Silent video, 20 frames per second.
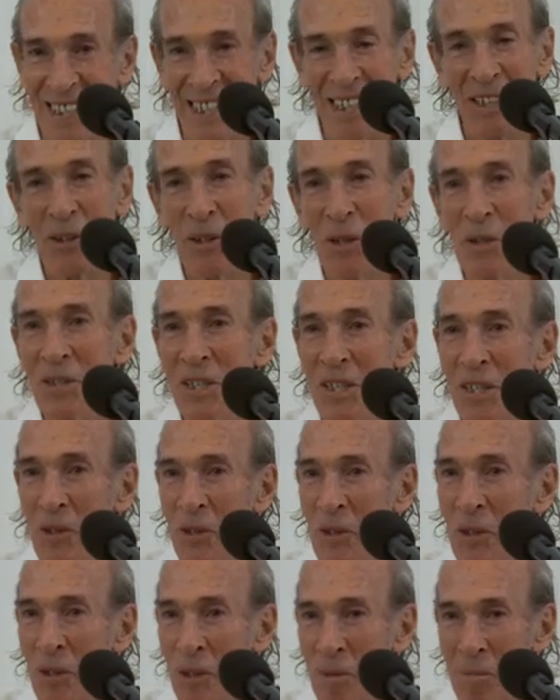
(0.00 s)
It grows in
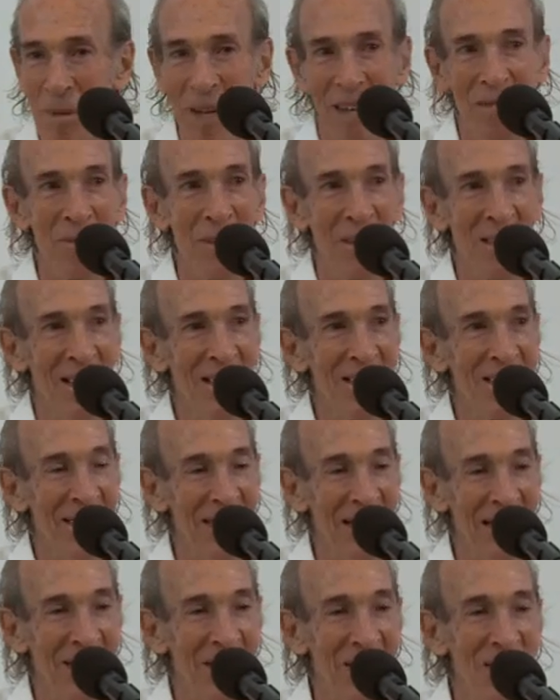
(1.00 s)
Europe. I've been
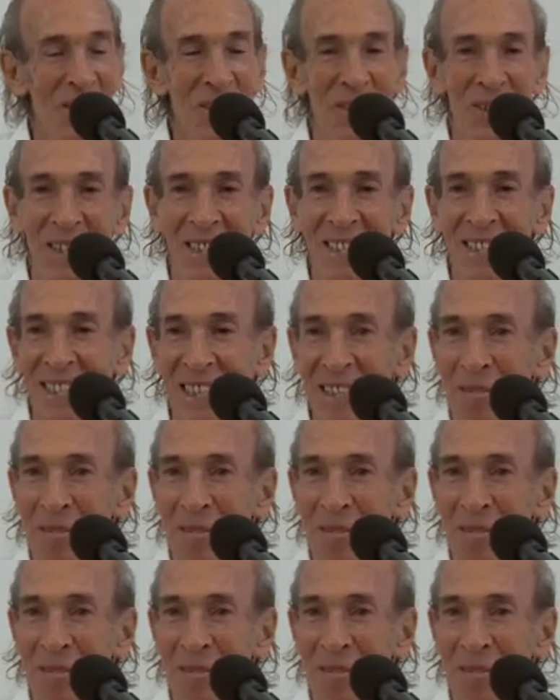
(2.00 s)
asking nurseries